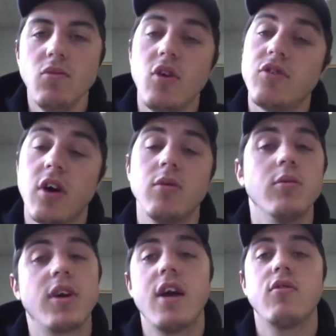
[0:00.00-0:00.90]
So
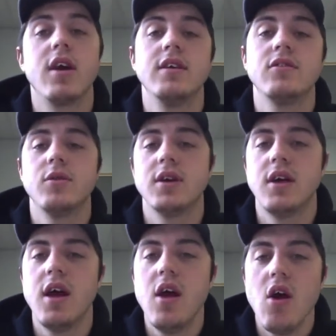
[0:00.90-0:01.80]
we'll get right into it.
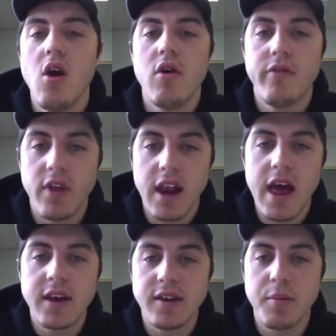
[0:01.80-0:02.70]
For the
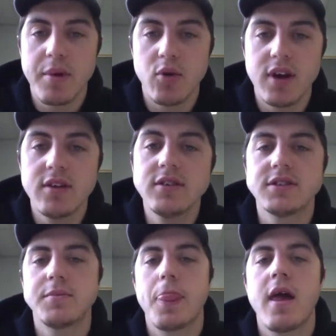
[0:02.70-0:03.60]
land and the
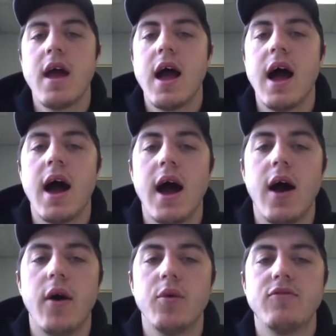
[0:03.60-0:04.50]
buildings,
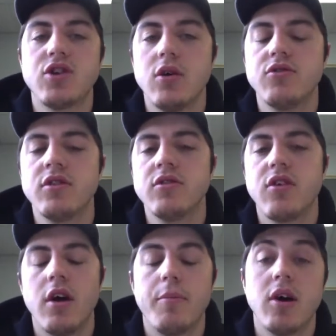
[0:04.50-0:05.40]
we've chosen
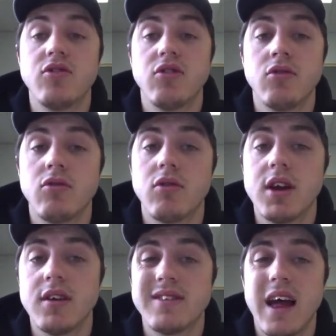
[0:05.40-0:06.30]
to purchase an
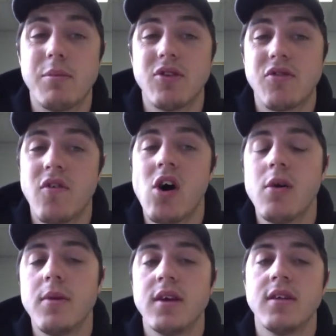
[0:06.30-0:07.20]
already established
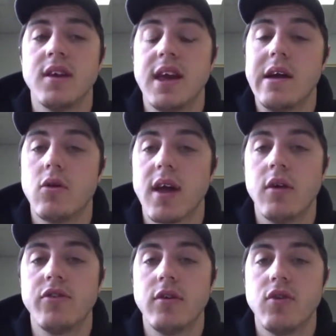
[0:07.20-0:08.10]
farm in the Kneehill
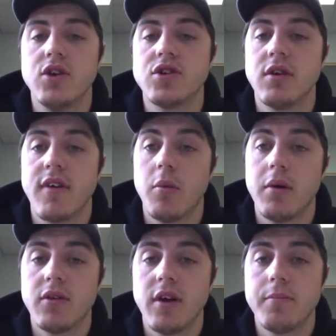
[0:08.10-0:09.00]
County region of
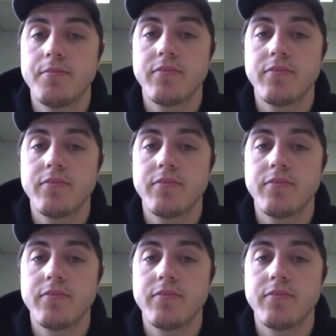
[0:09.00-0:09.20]
Alberta.